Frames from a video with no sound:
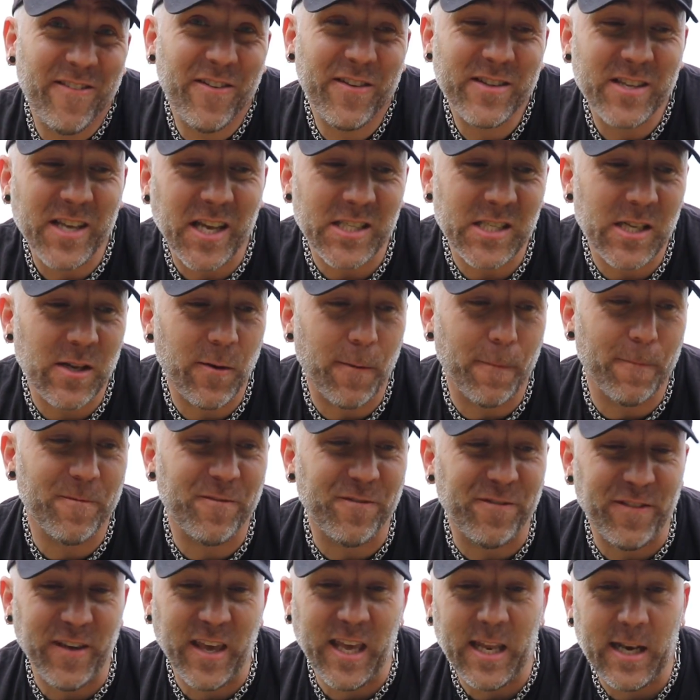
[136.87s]
If it doesn't
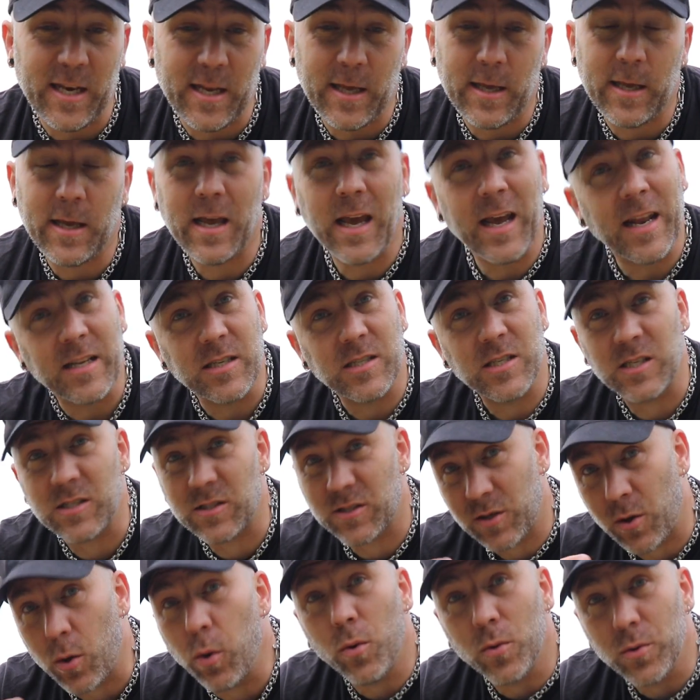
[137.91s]
fit and it's
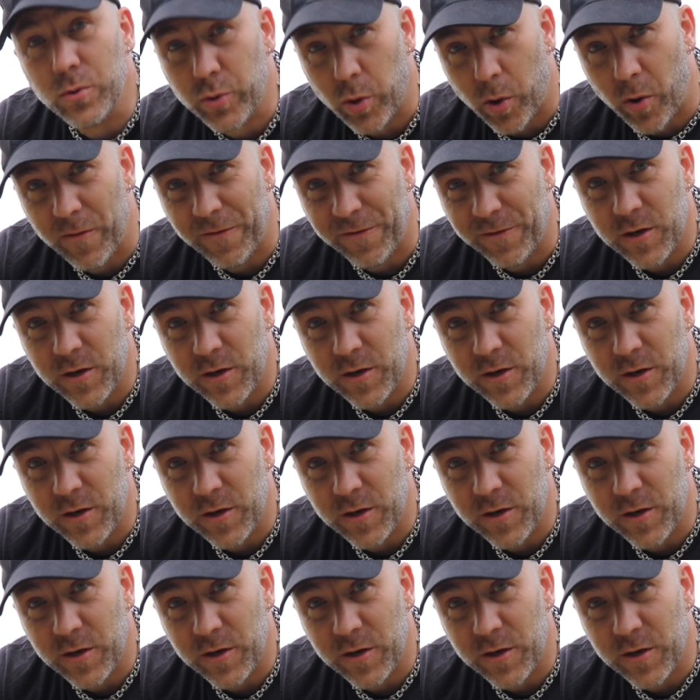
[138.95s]
just cool drone